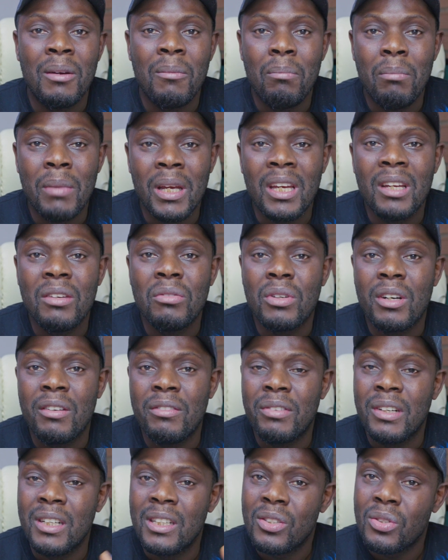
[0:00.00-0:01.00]
making
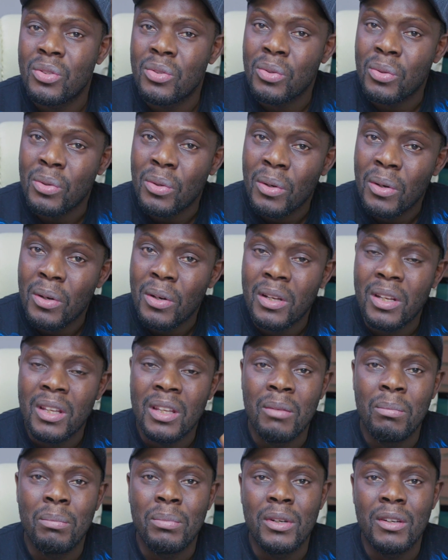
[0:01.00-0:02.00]
reference to
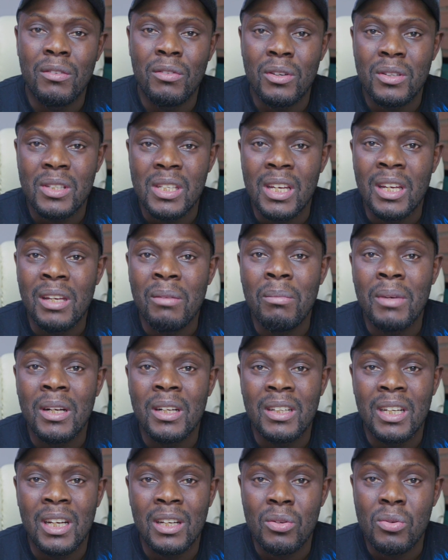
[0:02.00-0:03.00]
the previous email
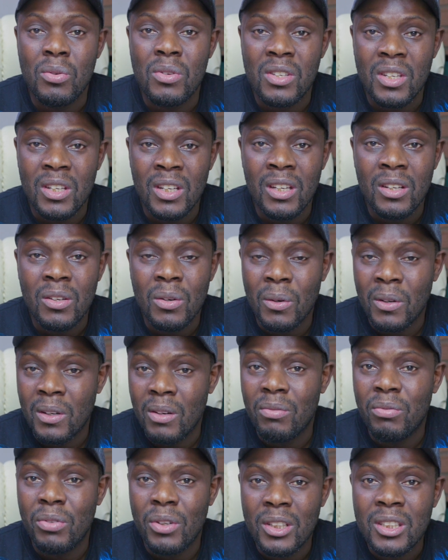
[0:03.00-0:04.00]
that you sent or the
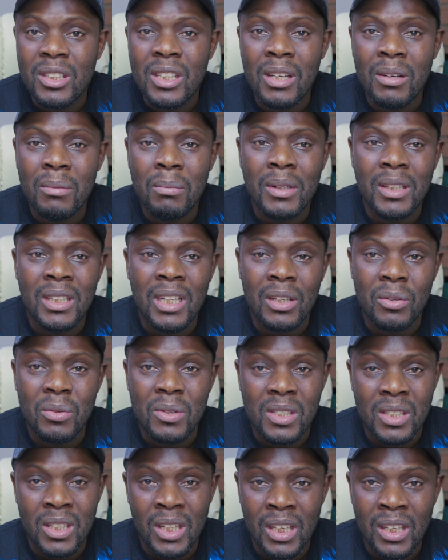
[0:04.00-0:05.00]
first email that you
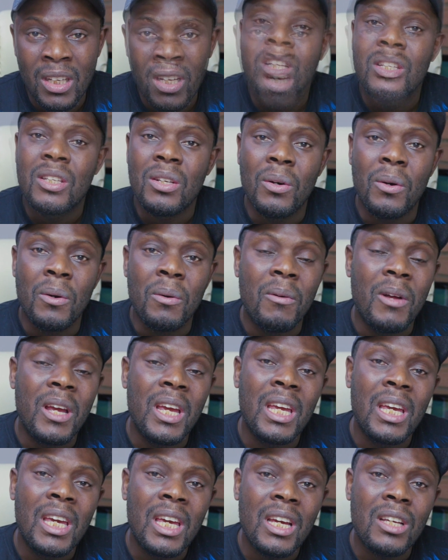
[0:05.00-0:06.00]
sent. So
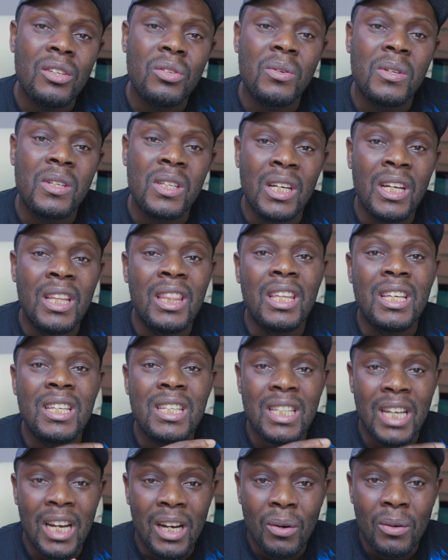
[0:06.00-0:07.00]
in case you send the
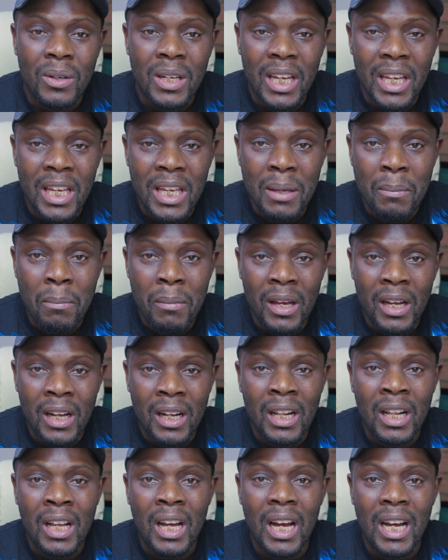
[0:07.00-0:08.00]
second
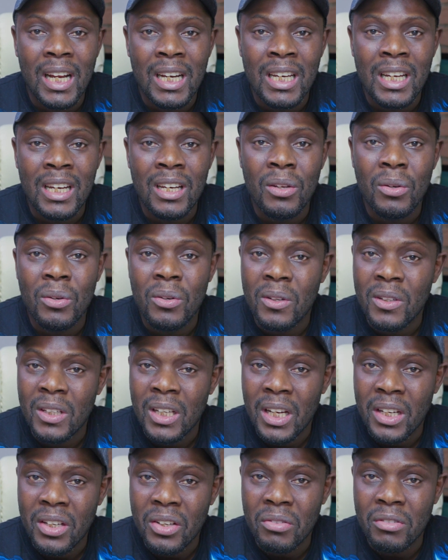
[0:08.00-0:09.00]
email and then you don't
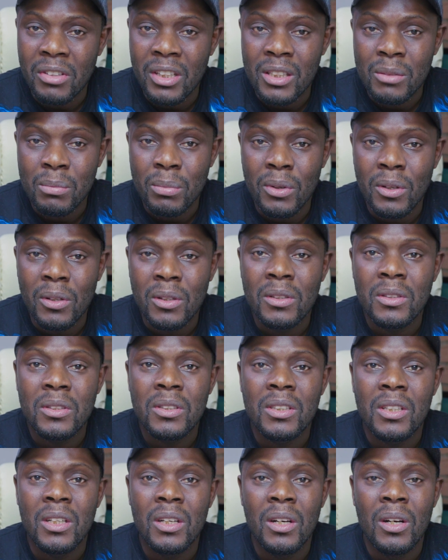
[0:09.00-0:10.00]
get a response,